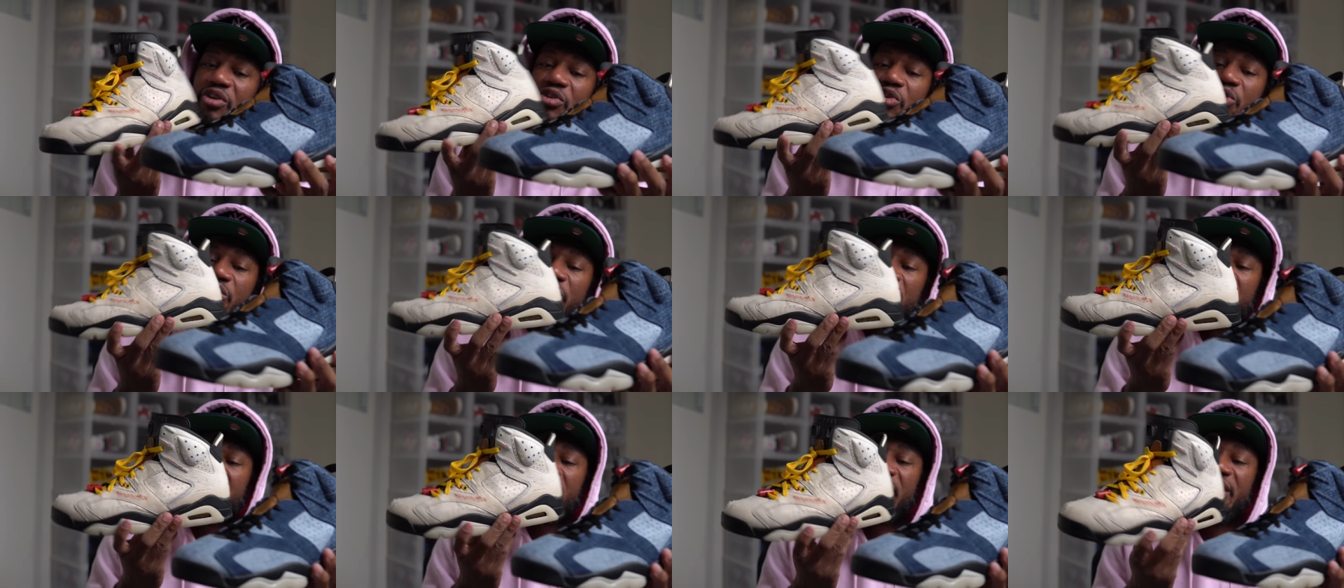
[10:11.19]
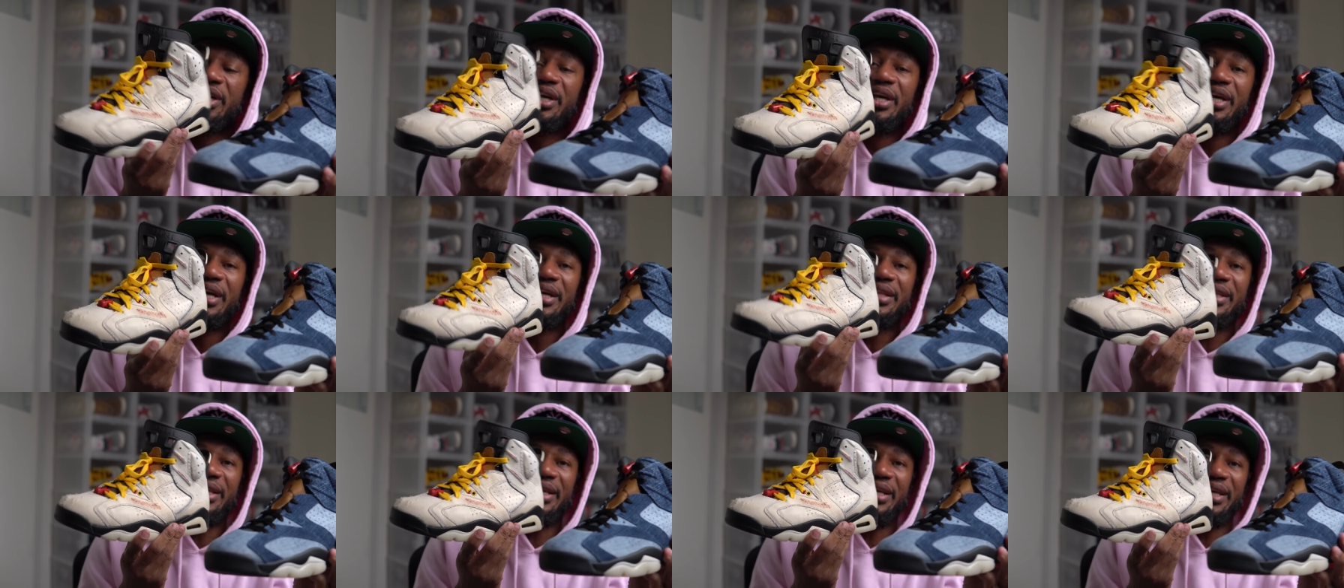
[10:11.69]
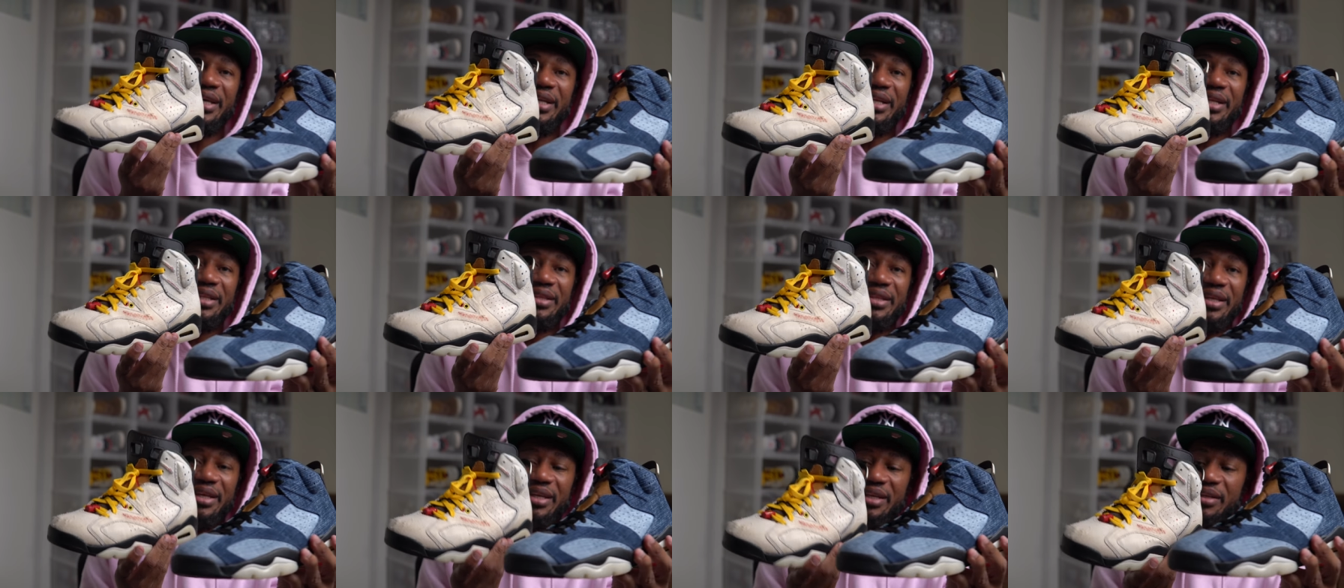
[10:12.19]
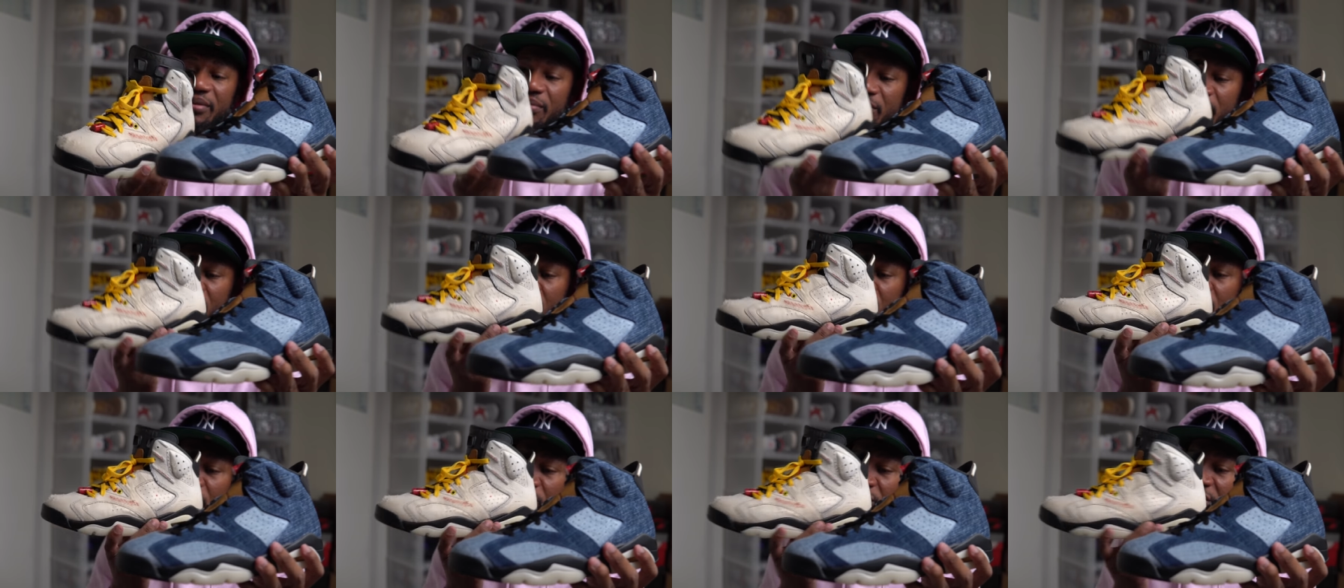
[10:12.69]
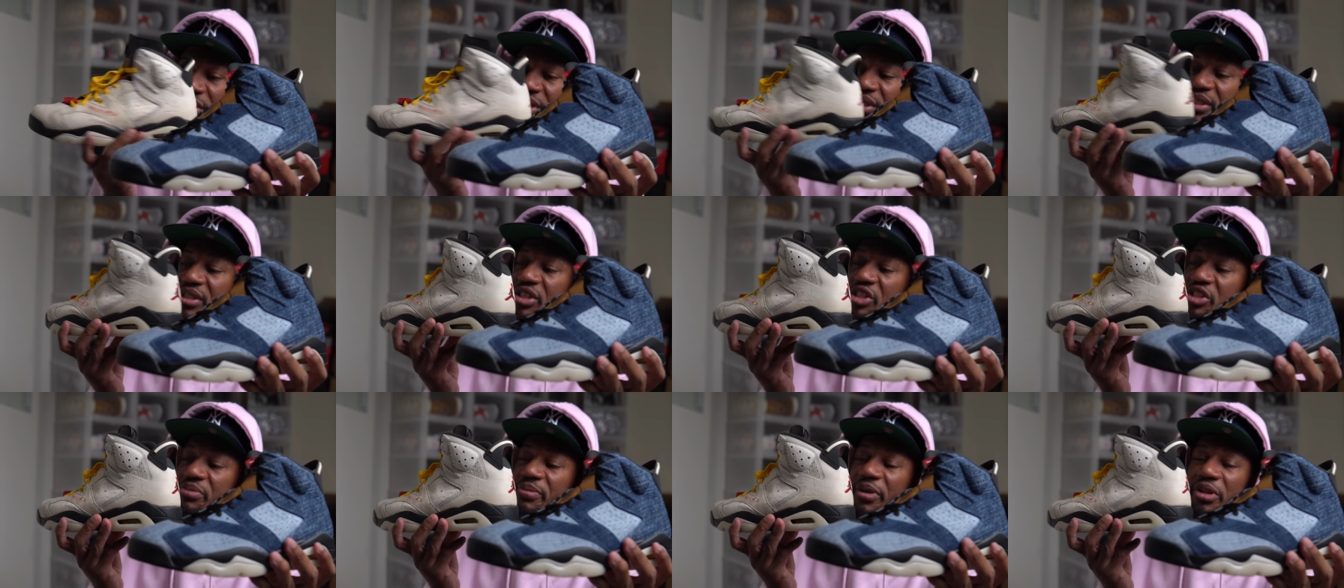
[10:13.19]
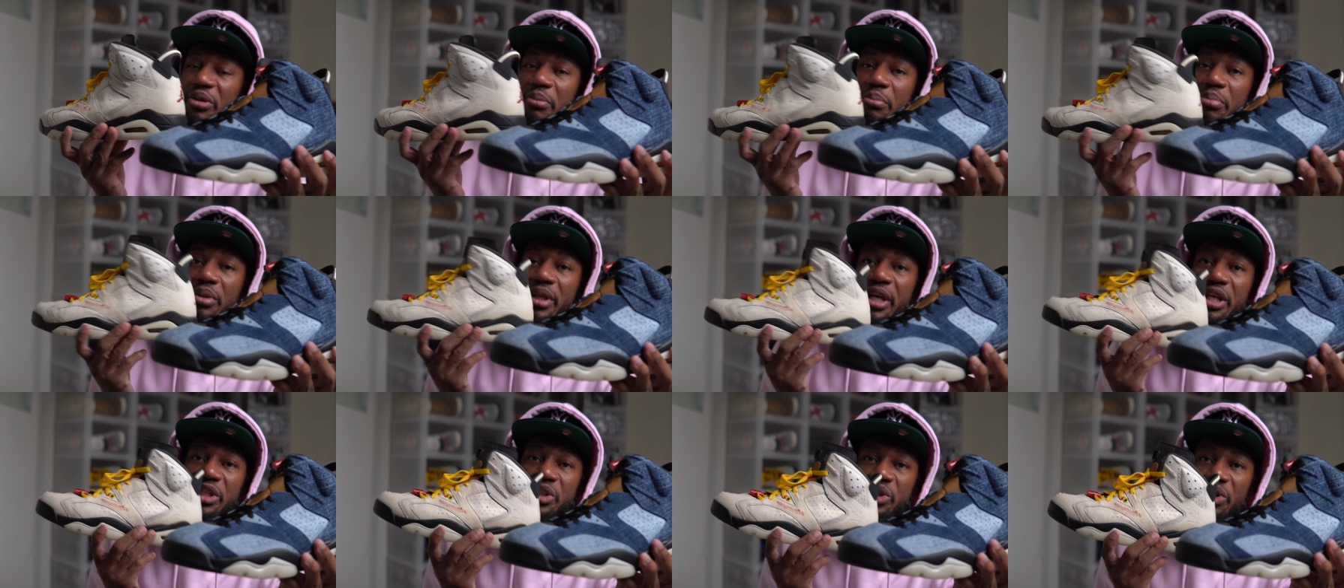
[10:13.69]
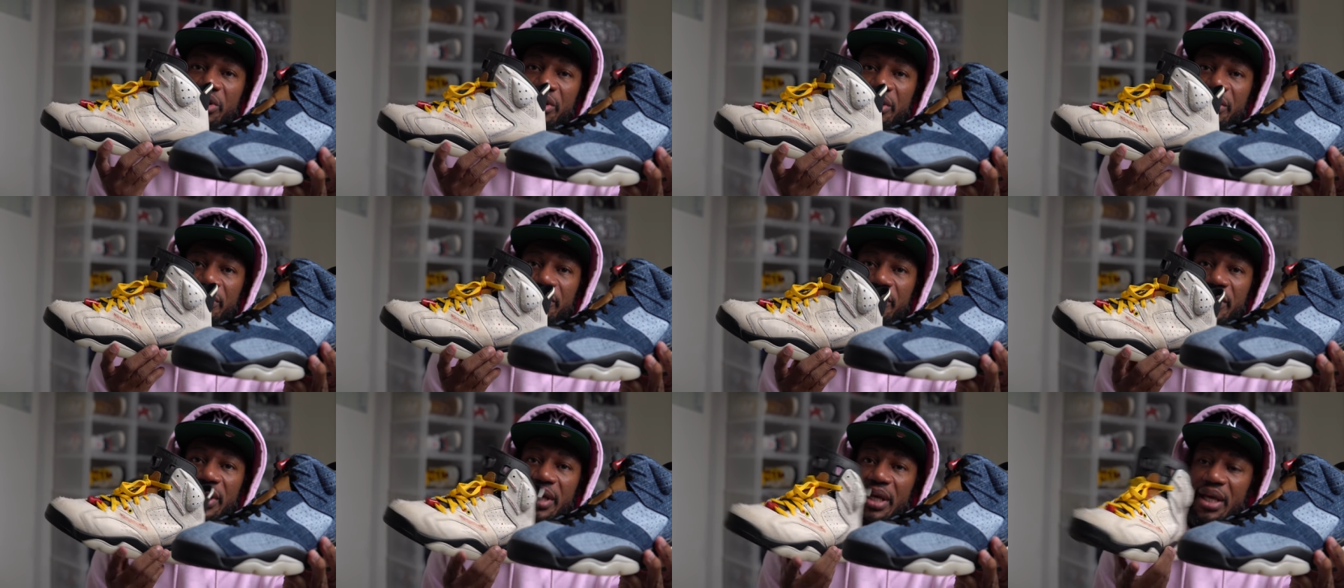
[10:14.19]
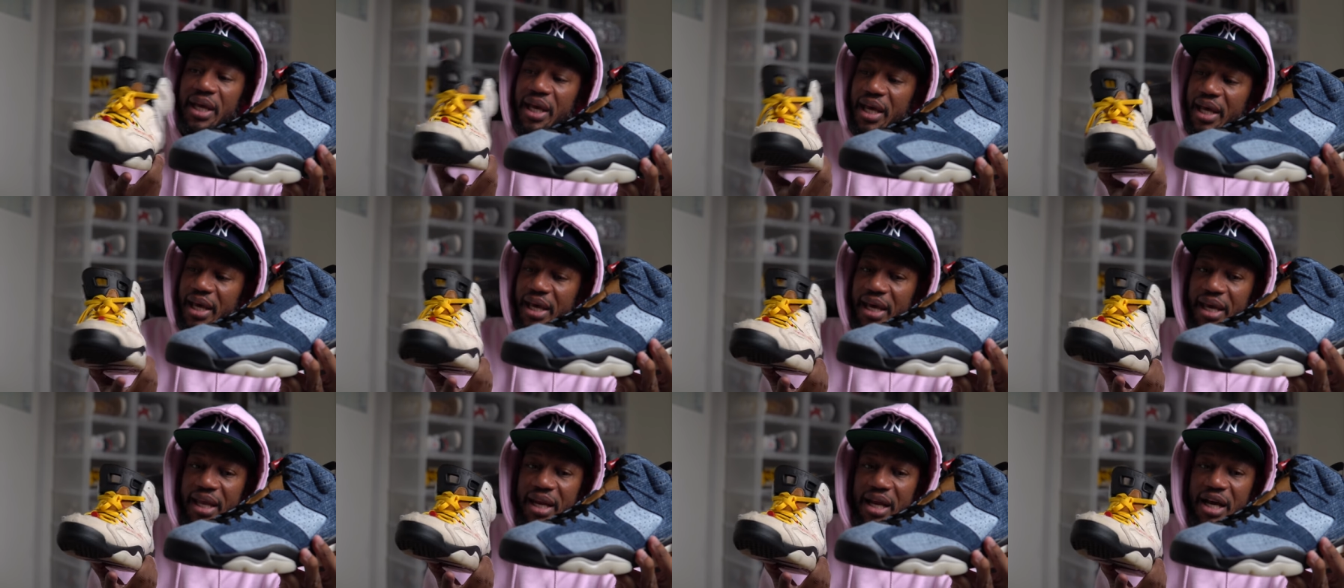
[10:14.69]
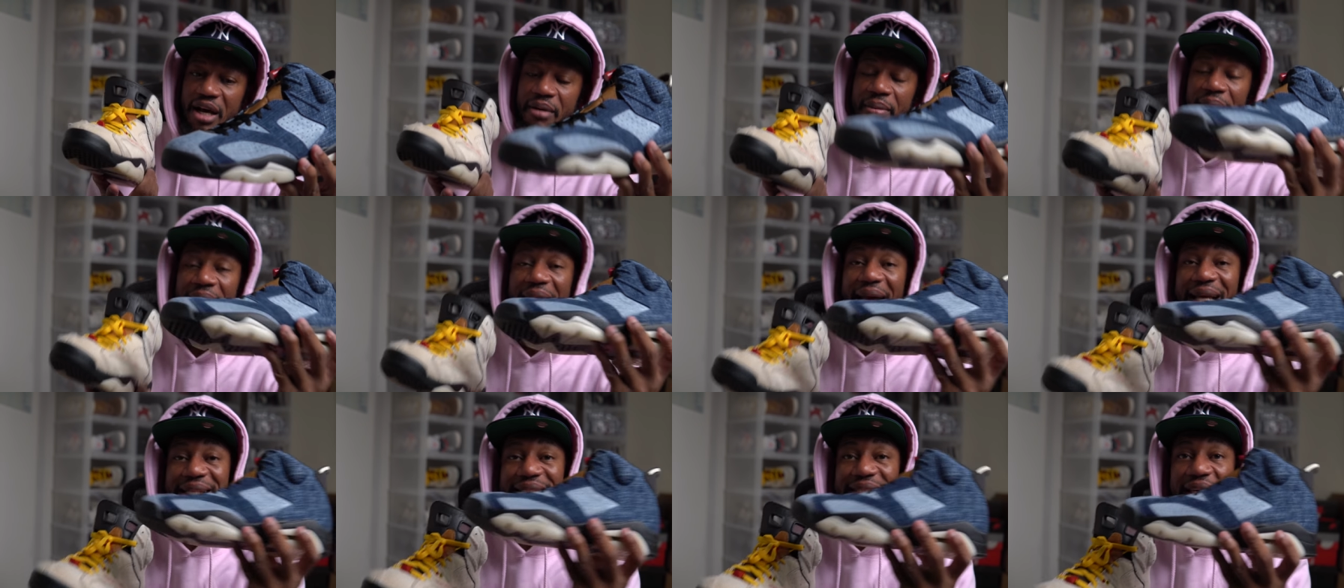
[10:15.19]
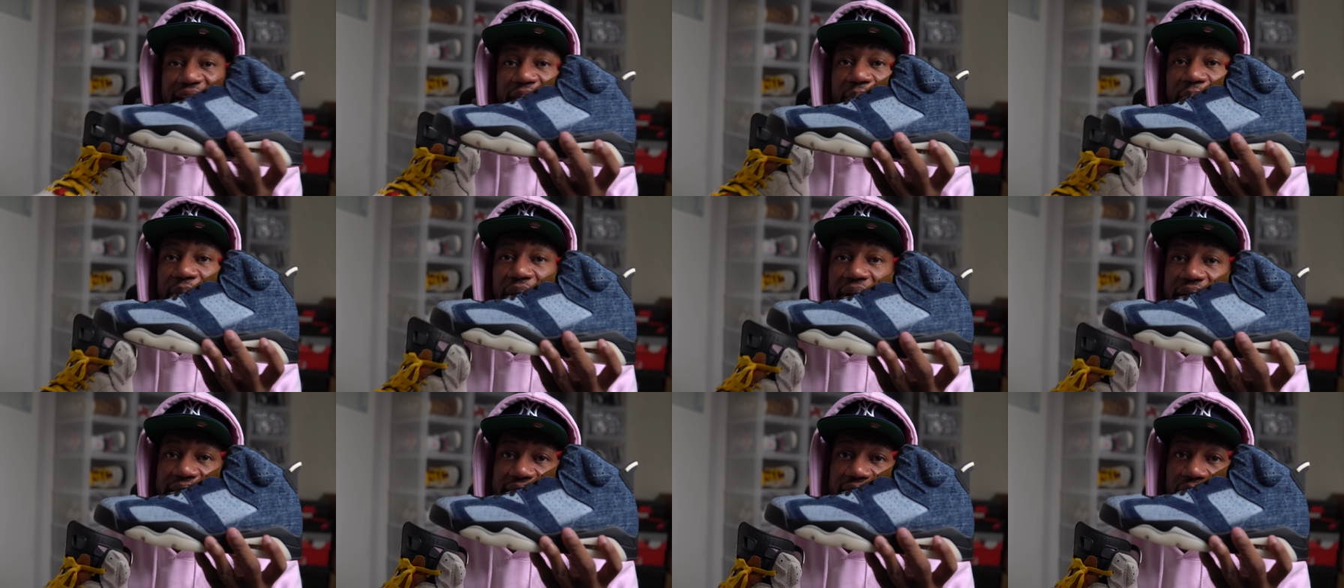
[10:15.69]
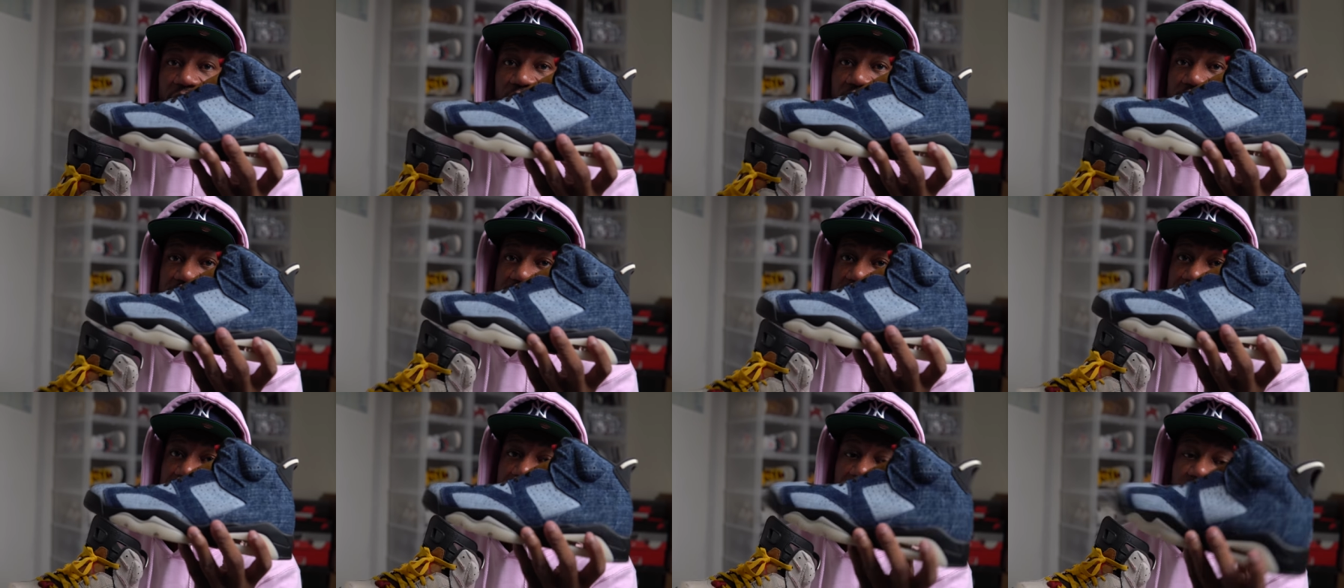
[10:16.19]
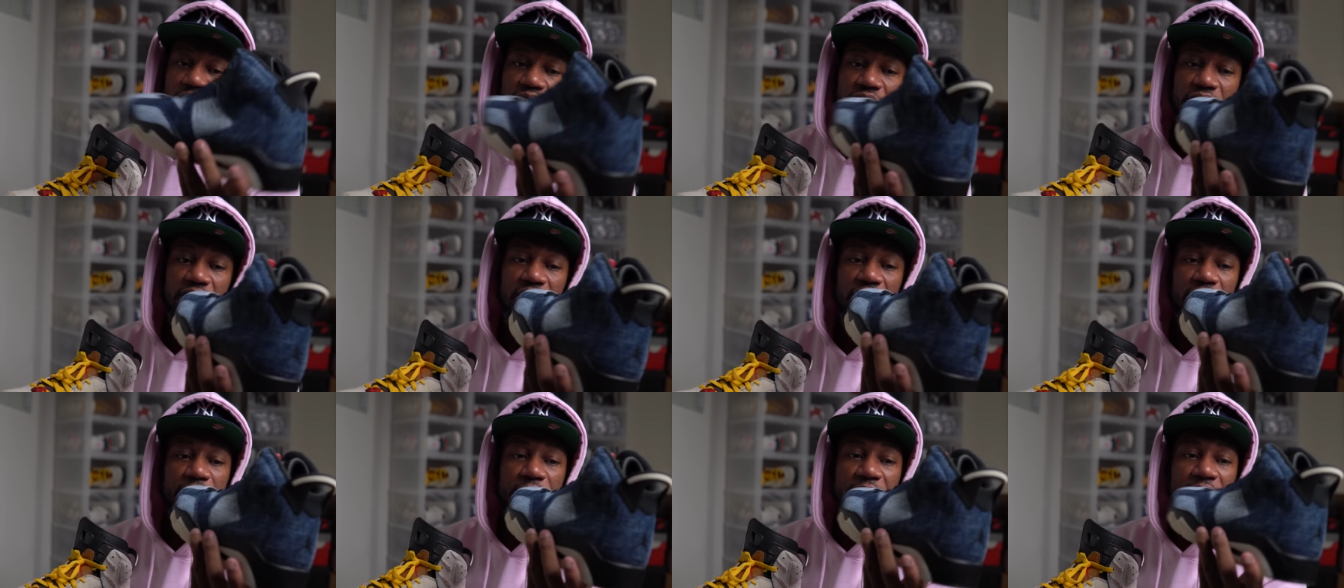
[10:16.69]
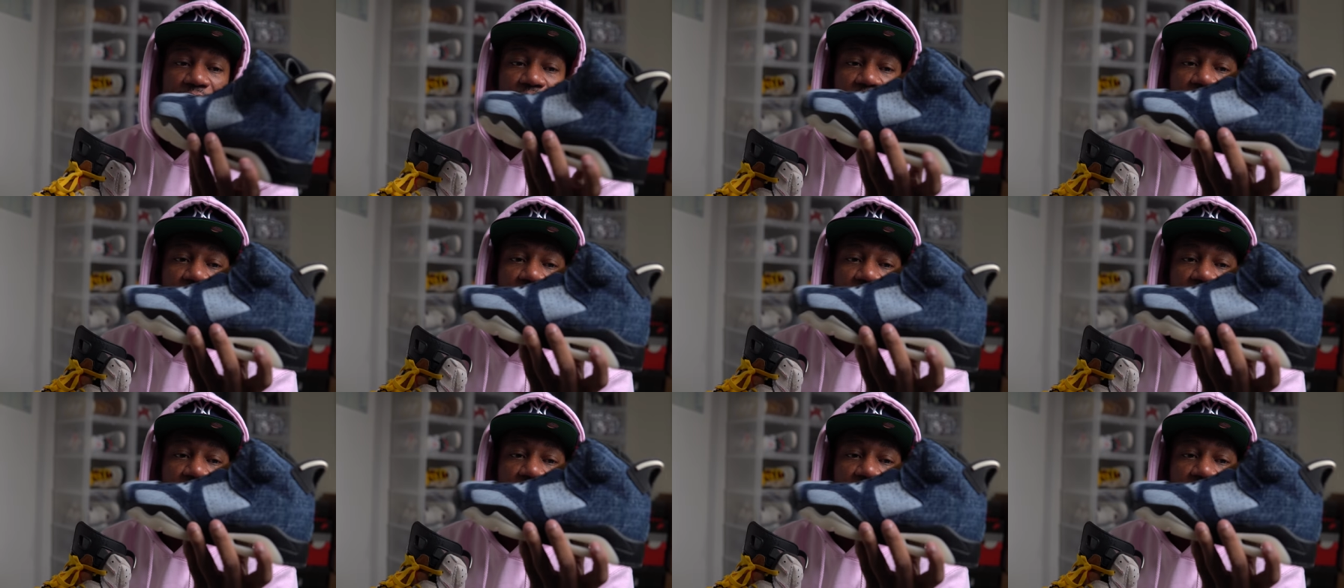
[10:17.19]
Krueger than anything. You can still smell the bleach on them. And I got a second pair because I wanted somebody who's a little bit